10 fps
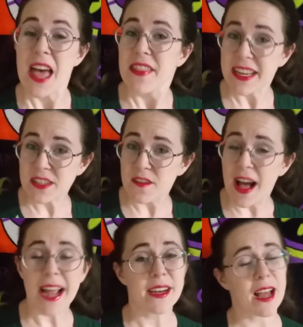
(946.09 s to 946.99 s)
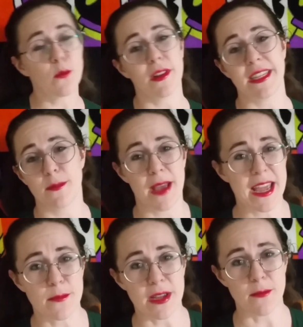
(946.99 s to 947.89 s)
That's fine, I'm willing to pay
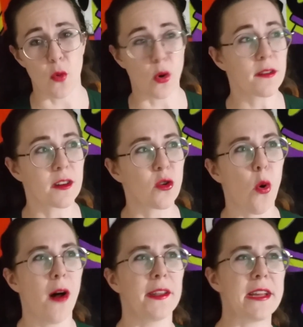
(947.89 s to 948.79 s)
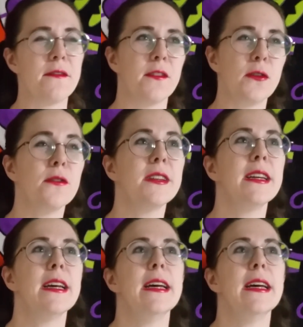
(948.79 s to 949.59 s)
a bit more for quality food,